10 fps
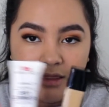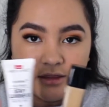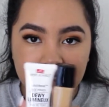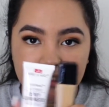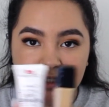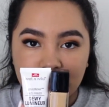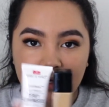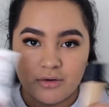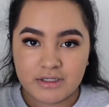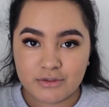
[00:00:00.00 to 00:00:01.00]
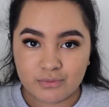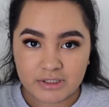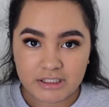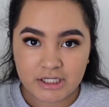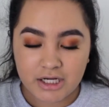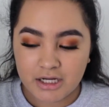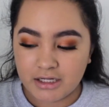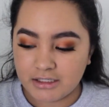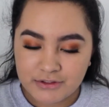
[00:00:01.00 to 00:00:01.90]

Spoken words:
this duo is really good.